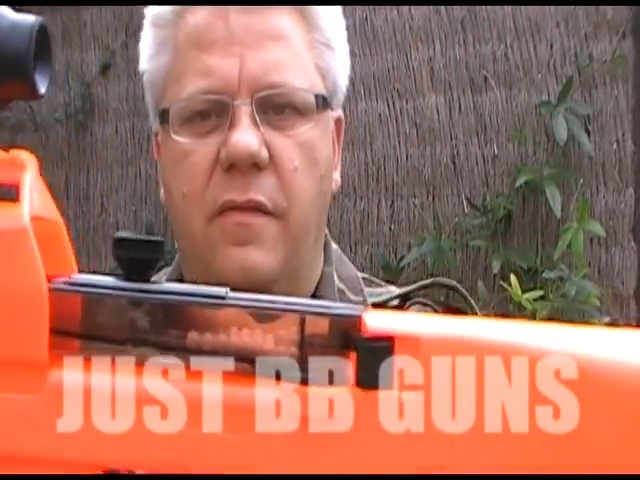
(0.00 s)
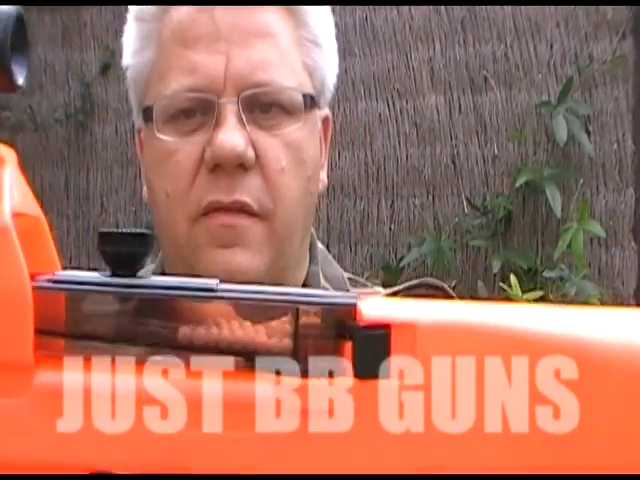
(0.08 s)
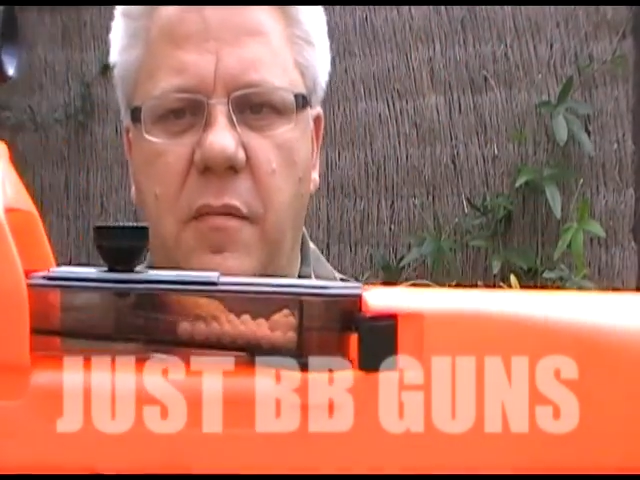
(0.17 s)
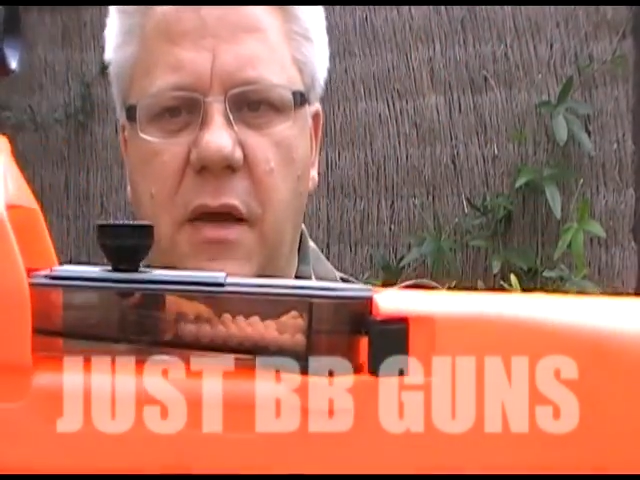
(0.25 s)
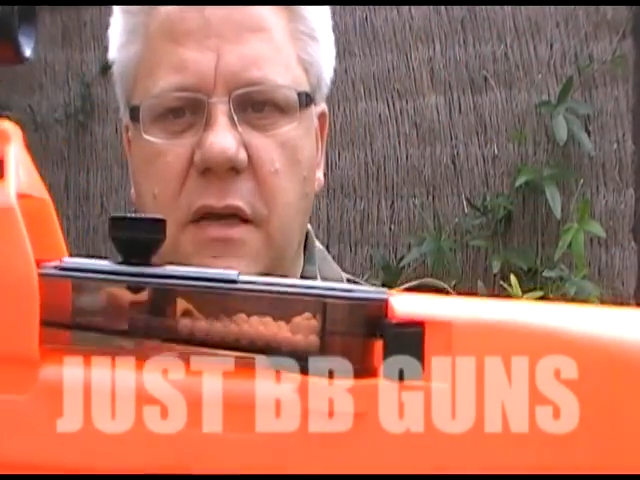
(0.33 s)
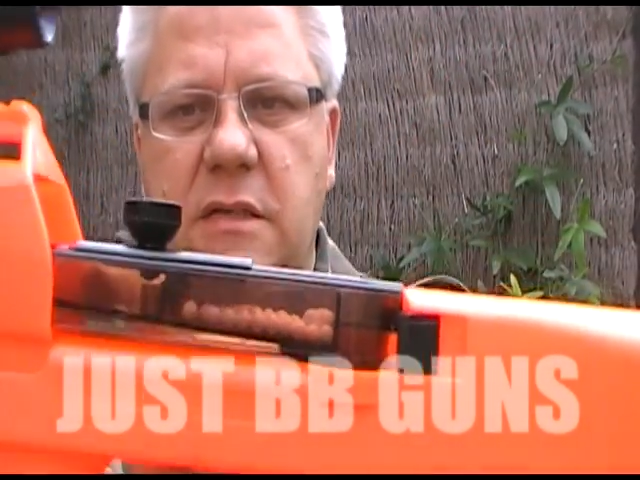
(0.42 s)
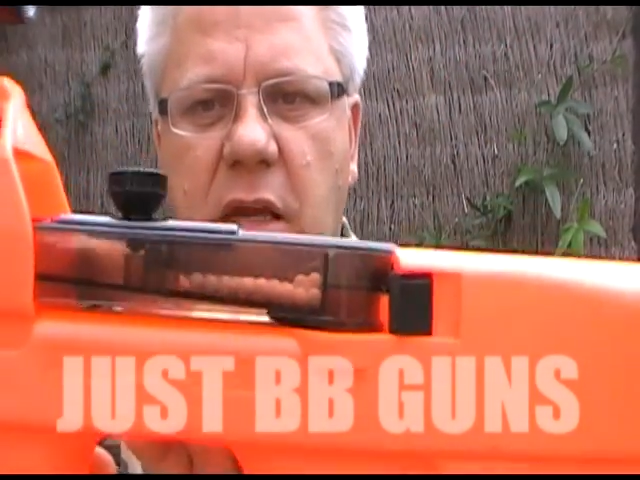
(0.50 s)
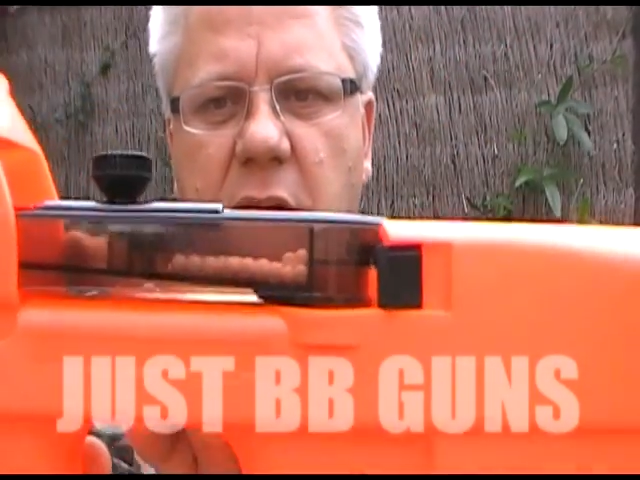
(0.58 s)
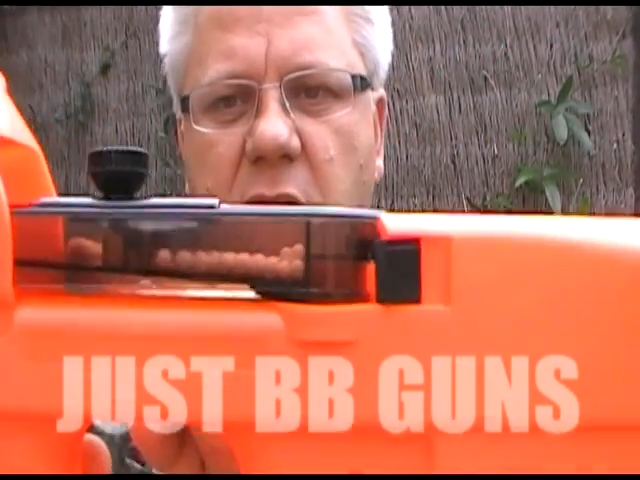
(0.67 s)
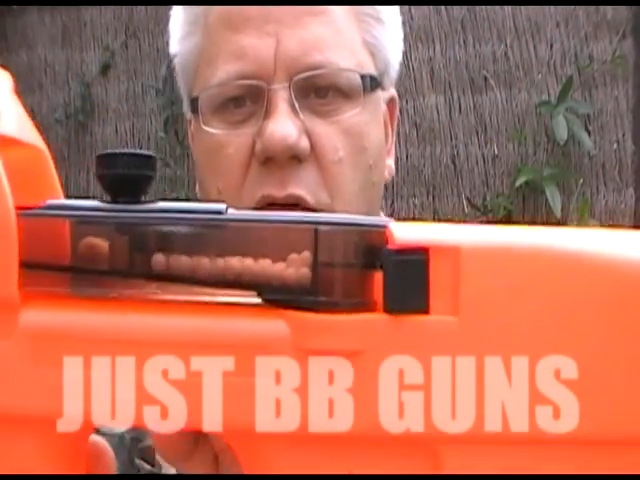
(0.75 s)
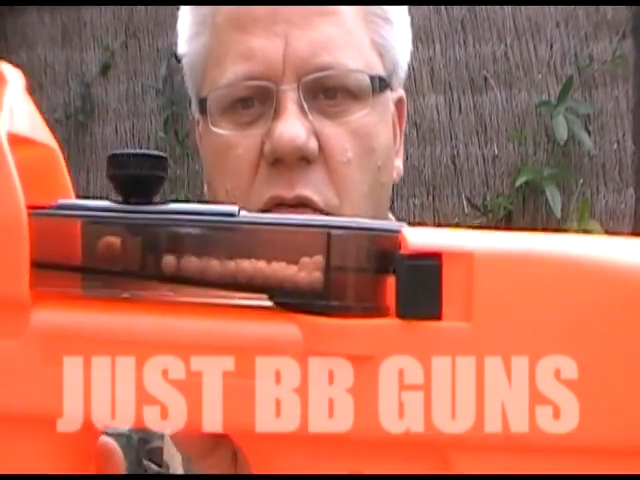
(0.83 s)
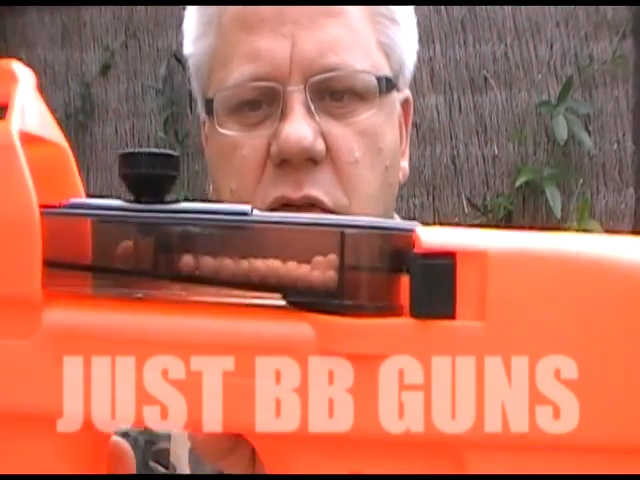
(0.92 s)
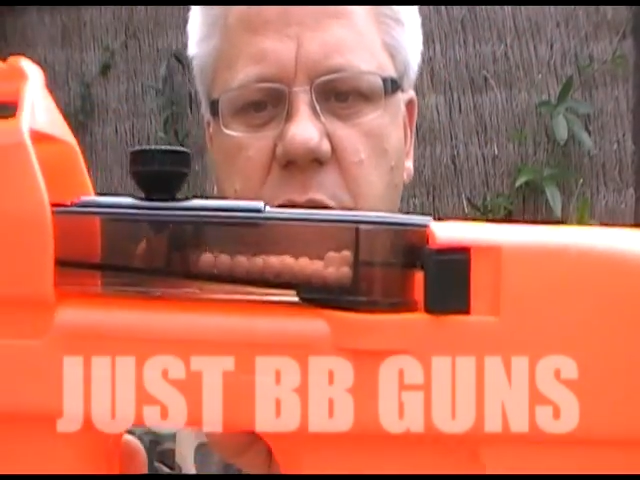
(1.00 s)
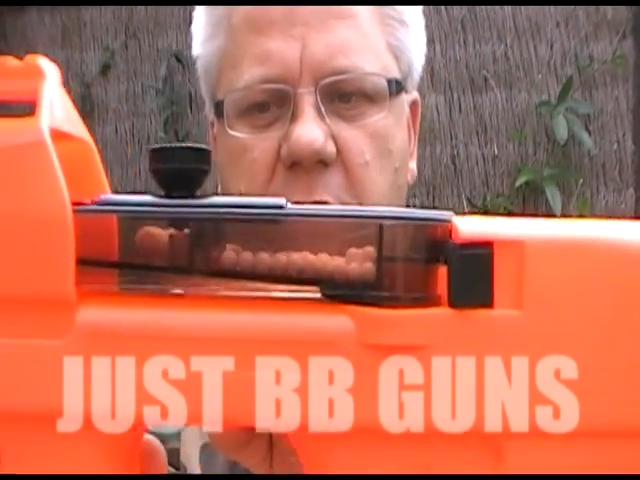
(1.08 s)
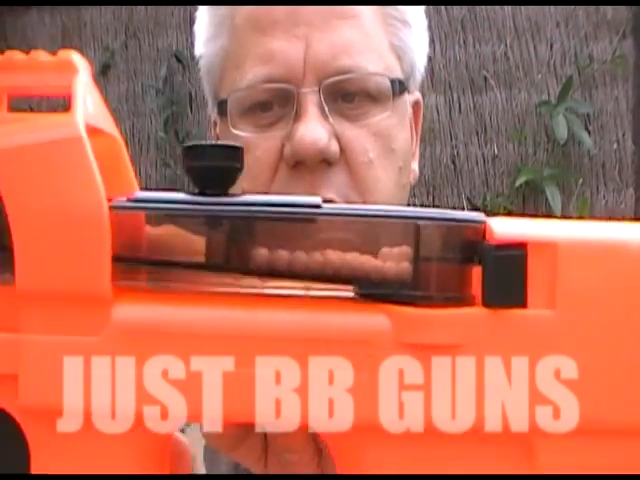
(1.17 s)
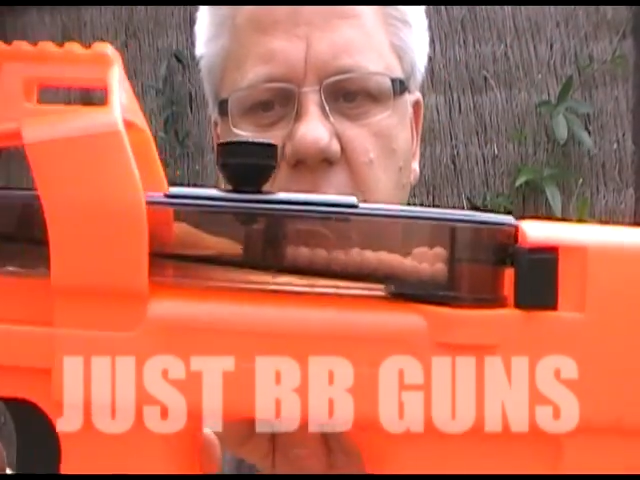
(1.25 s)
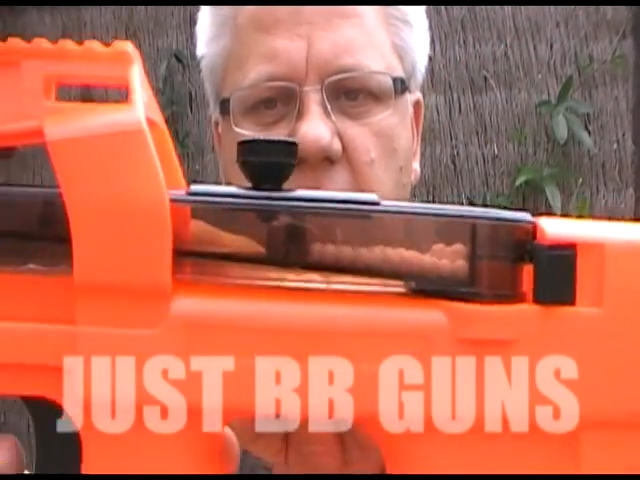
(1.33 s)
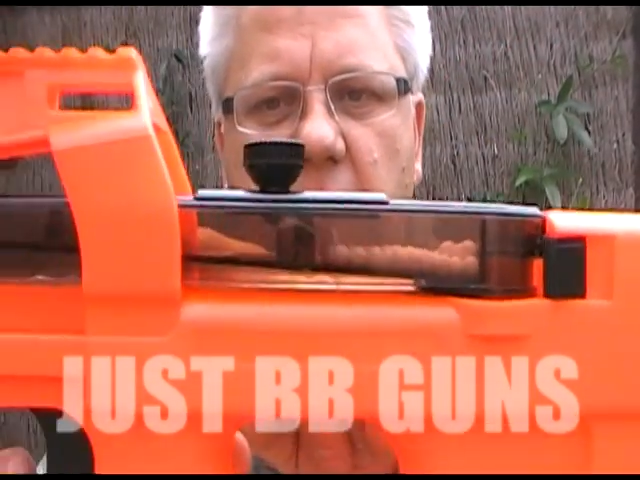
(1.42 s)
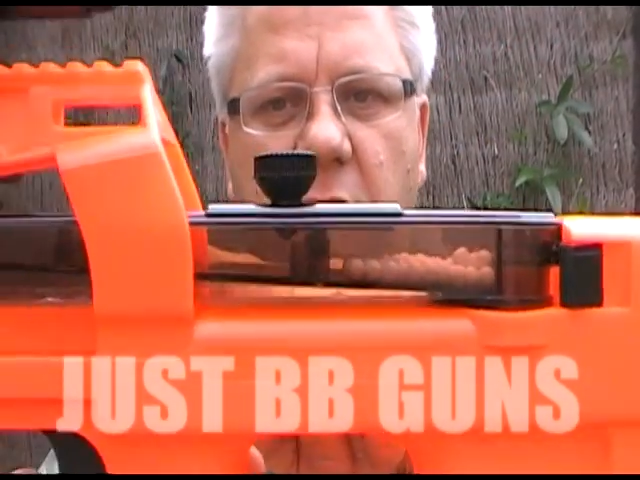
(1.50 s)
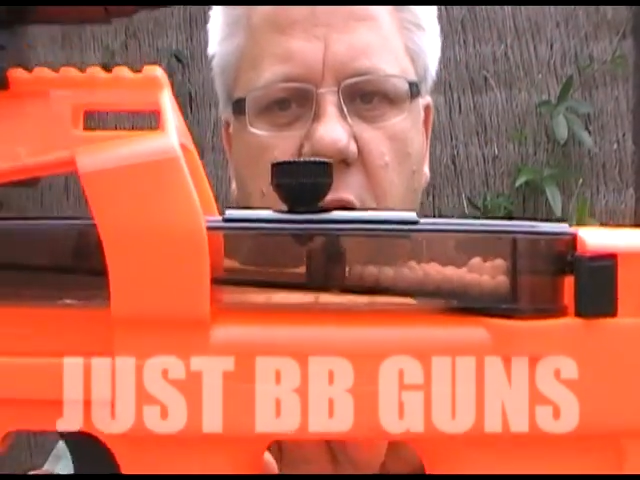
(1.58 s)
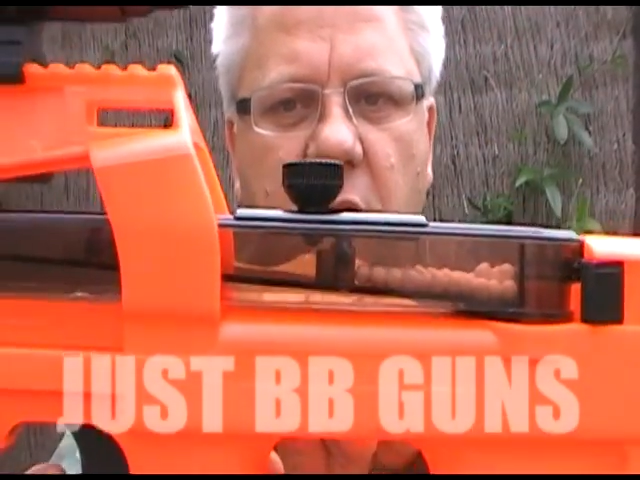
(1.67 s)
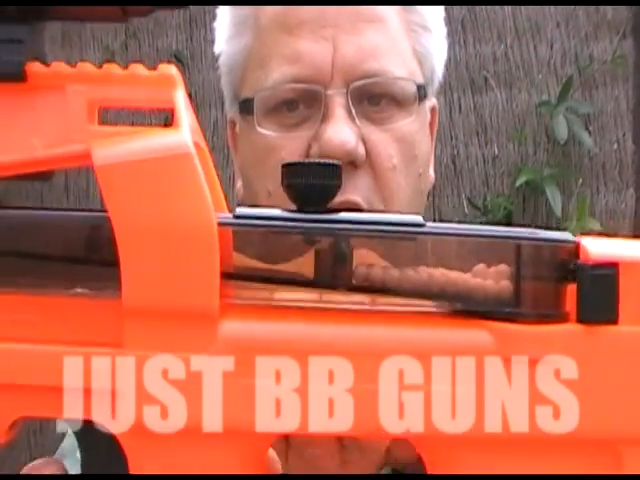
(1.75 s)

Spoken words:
The magazine automatically